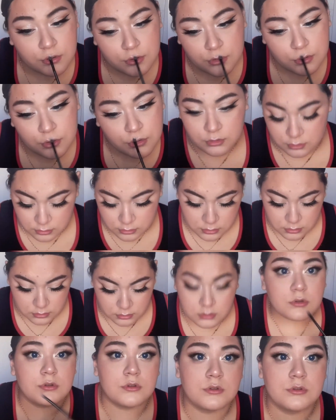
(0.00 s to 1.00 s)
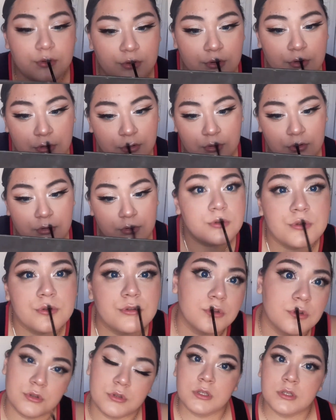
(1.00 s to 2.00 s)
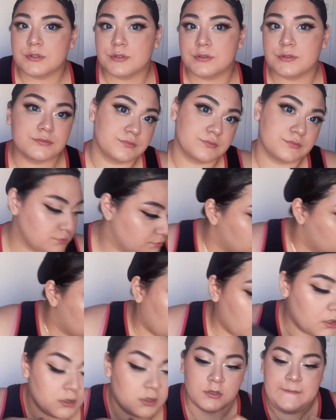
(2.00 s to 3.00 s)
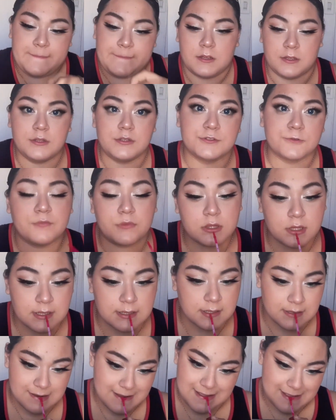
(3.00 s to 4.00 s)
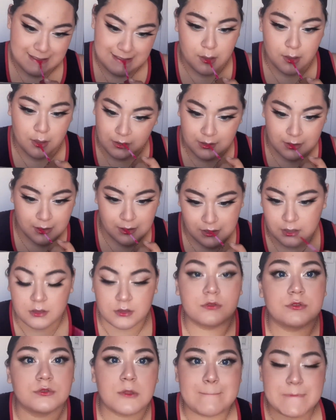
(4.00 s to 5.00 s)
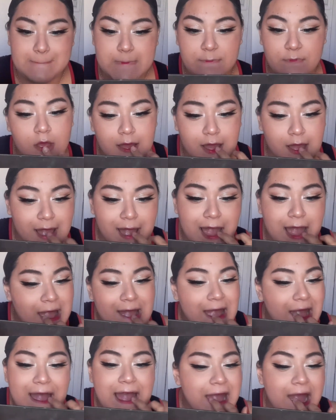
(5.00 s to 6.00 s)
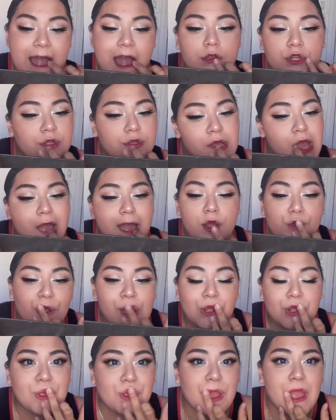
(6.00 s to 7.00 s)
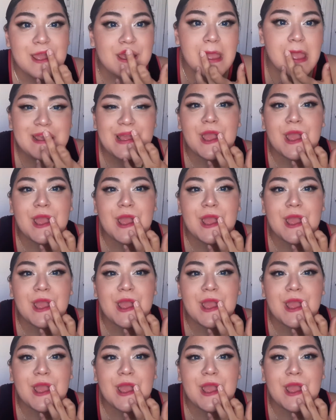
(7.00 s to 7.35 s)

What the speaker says: This is what gives it that glowy look. And prepping it for a highlighter. Ooh, that highlighter's still popping. Still got it.